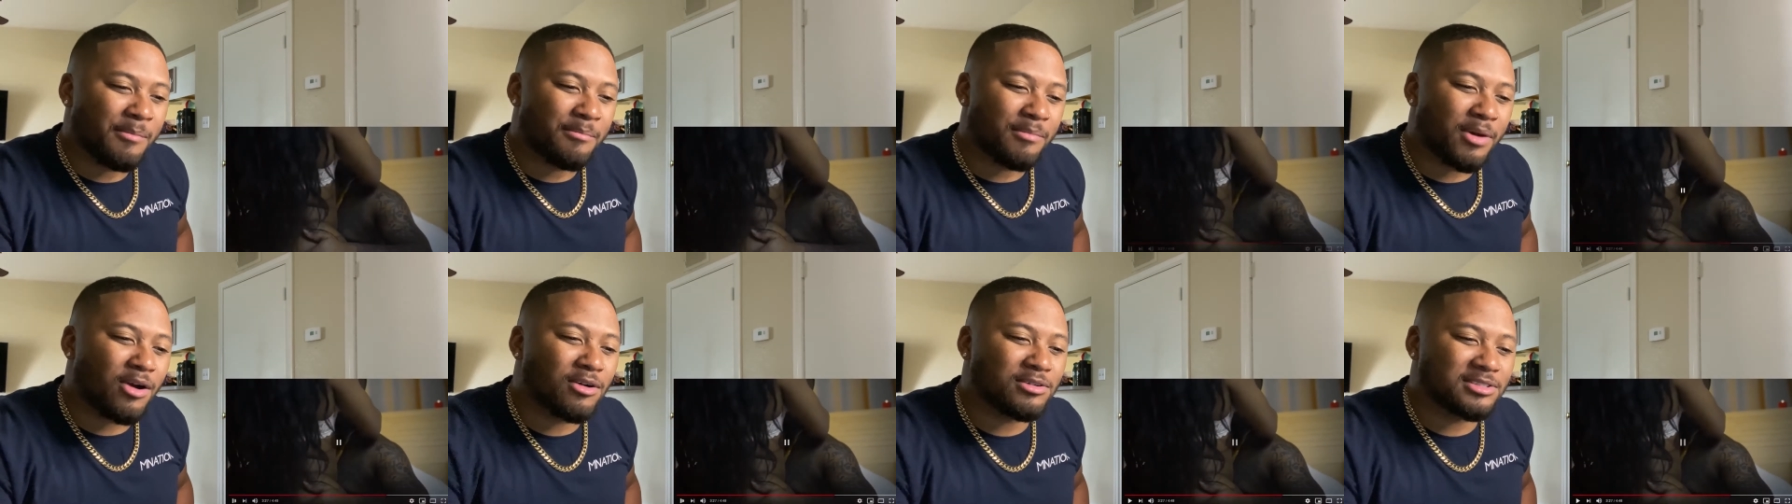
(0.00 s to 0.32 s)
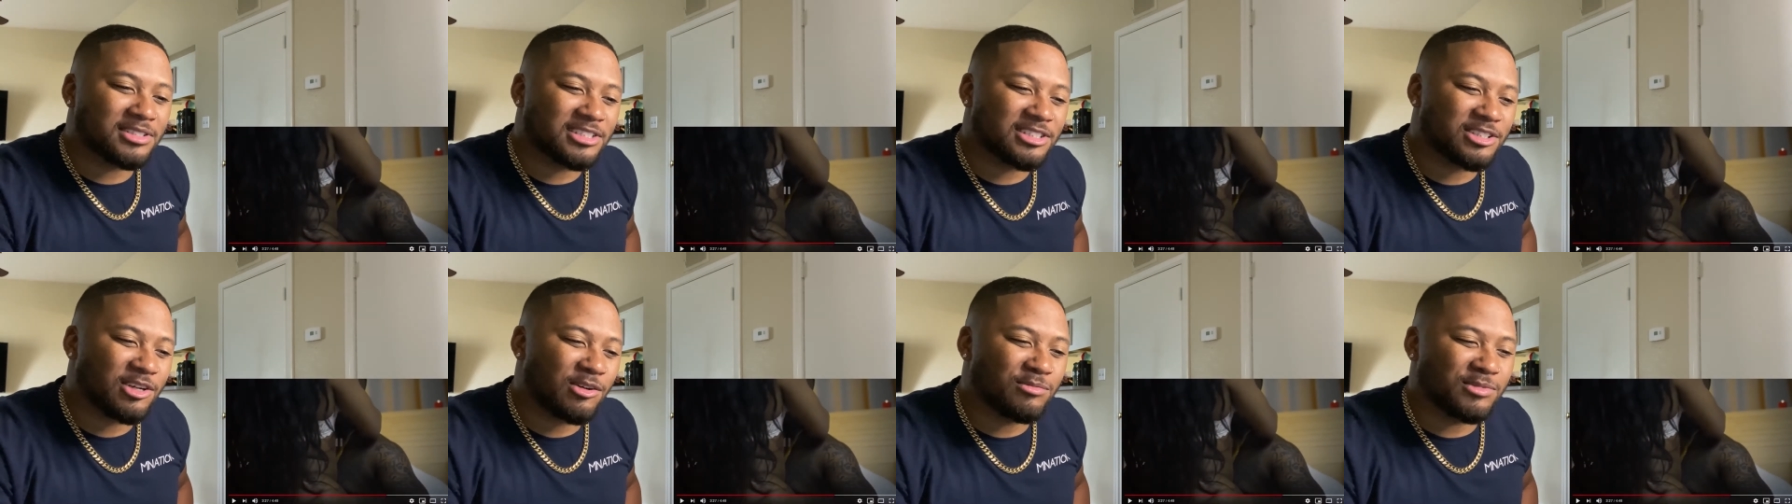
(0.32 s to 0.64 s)
is
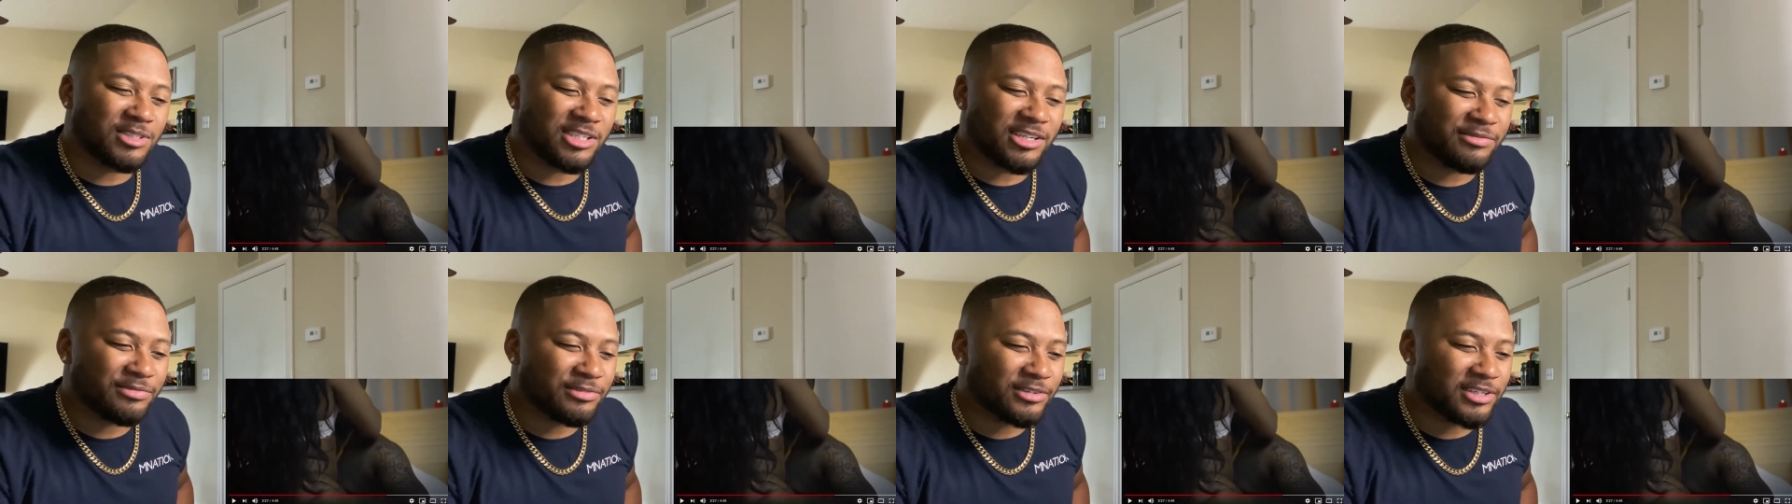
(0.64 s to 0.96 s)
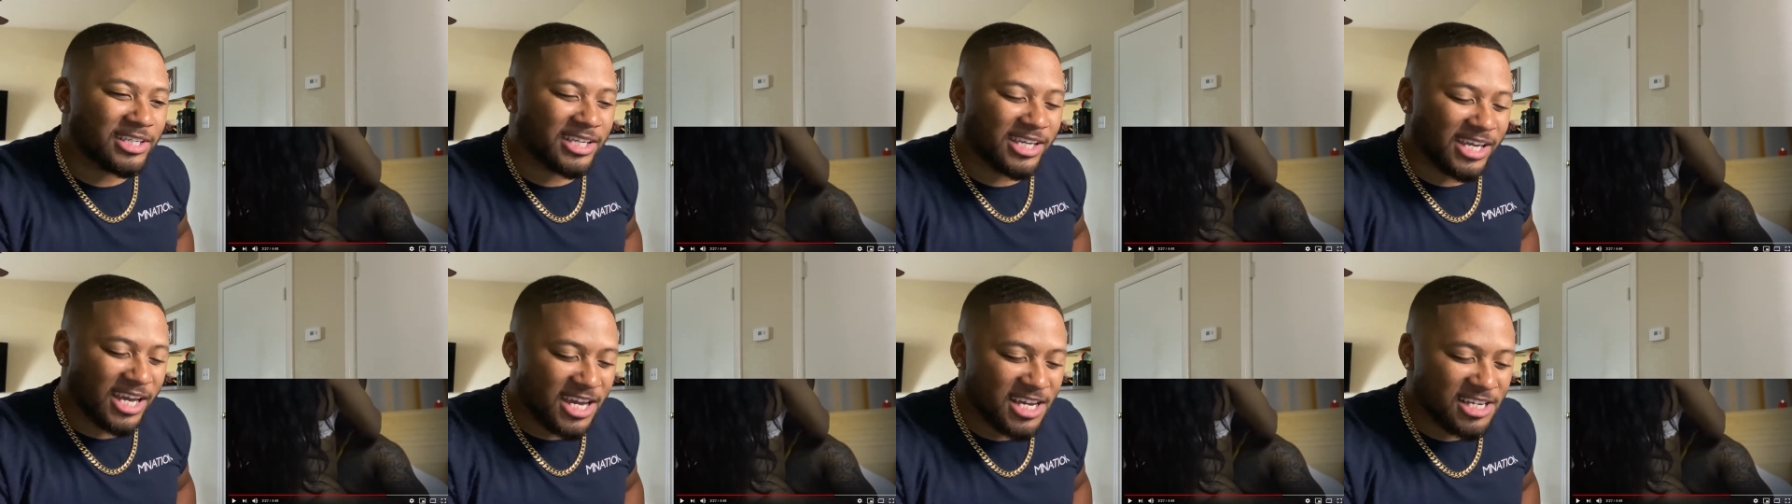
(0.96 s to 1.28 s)
this on
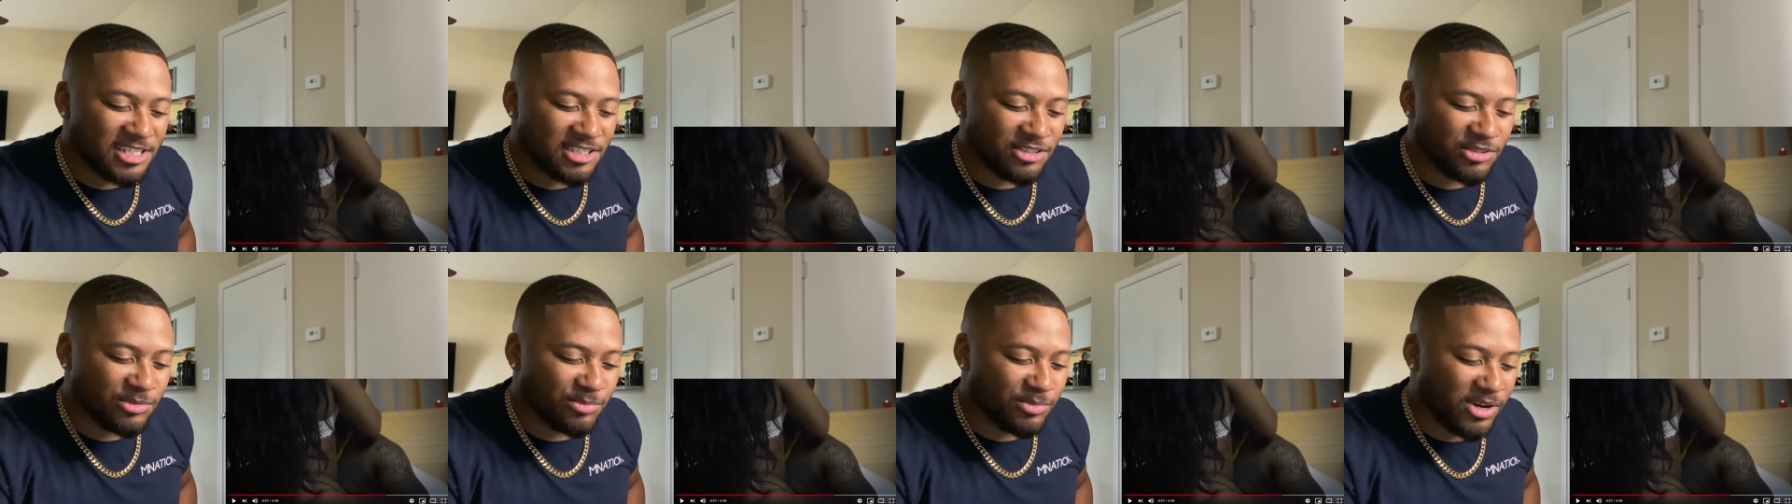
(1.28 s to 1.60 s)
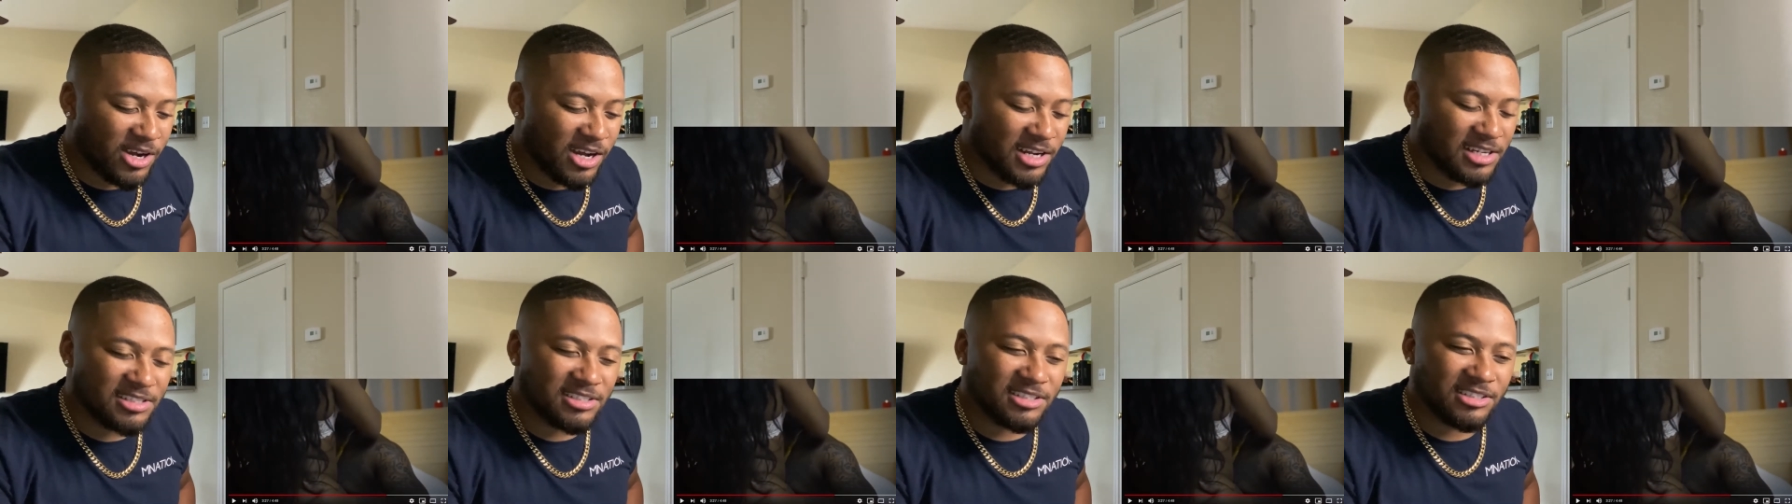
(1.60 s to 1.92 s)
different occasions,
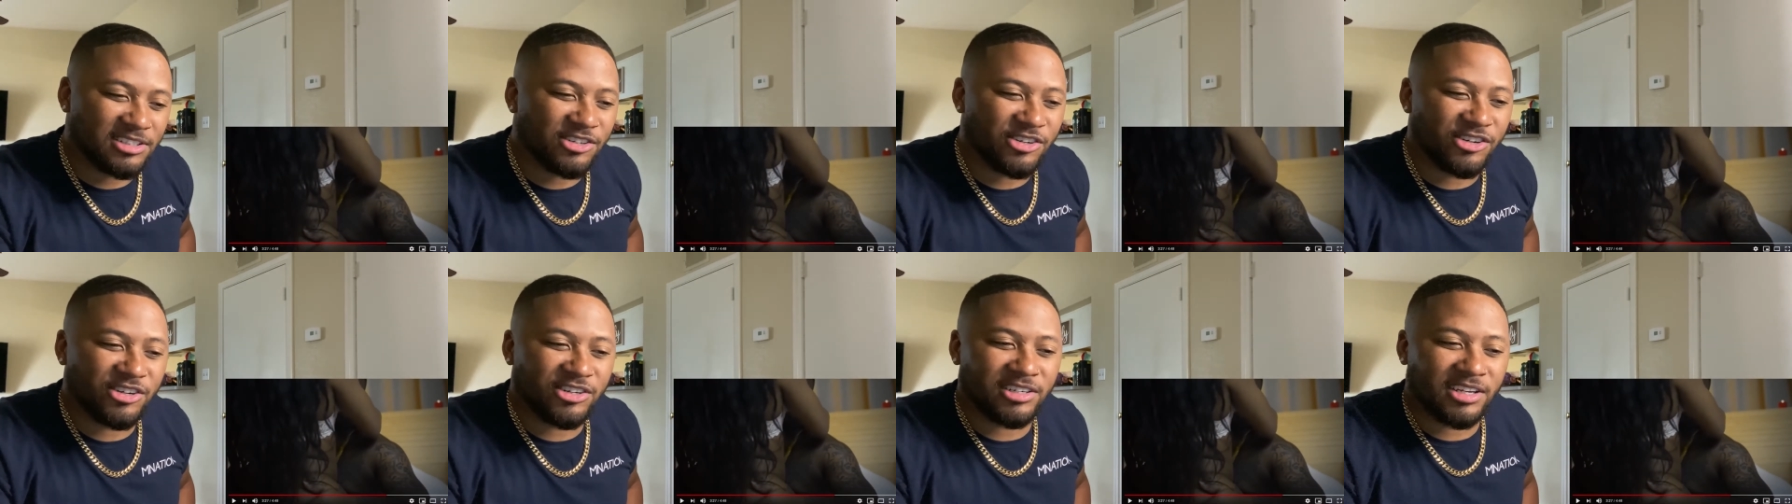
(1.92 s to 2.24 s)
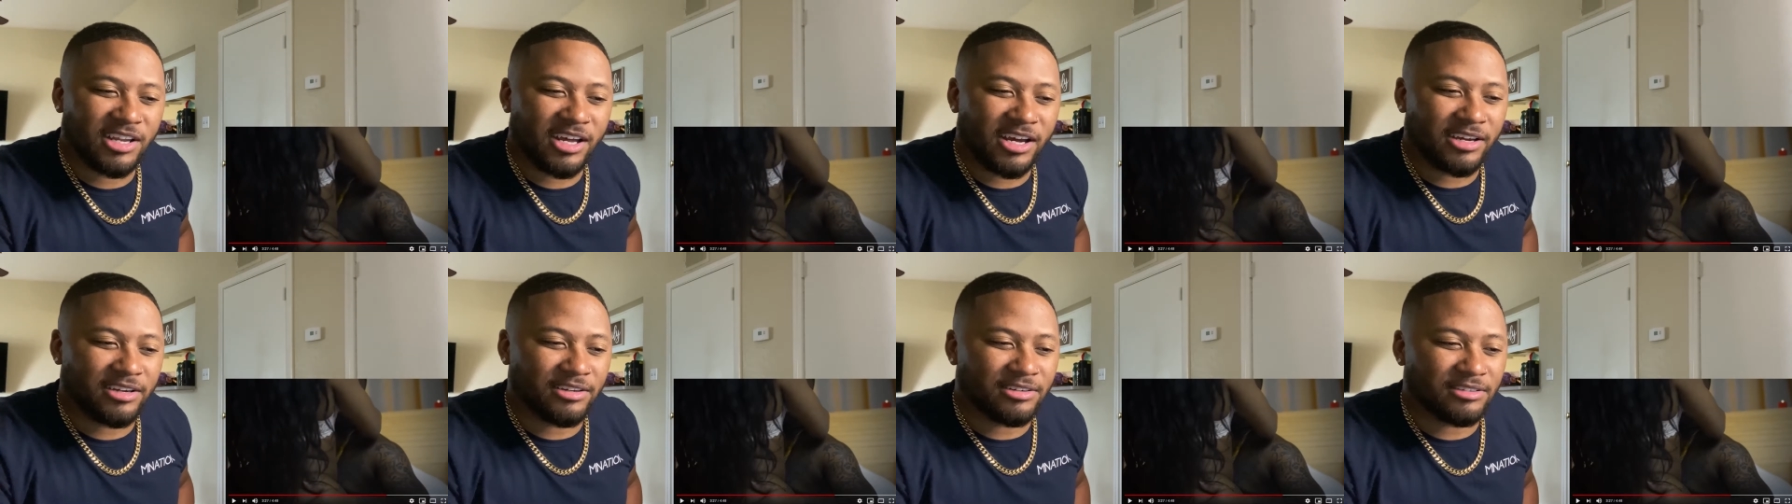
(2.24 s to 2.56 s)
bro? I seen her in
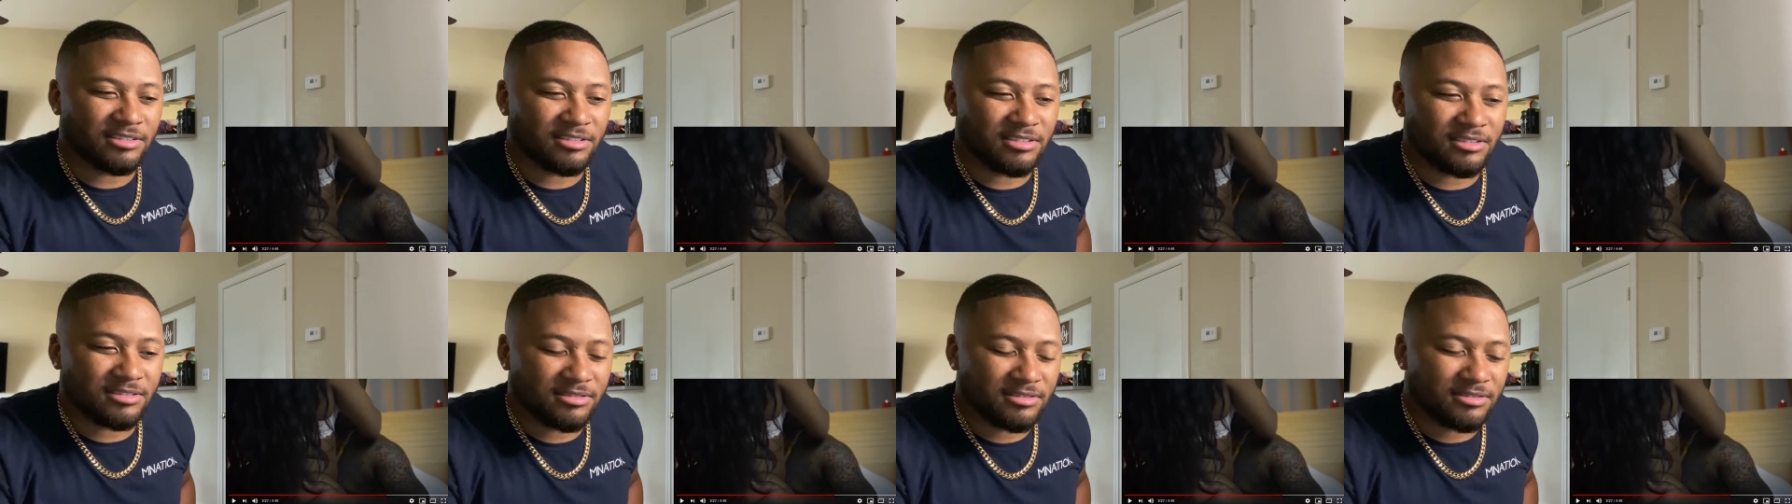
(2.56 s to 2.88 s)
like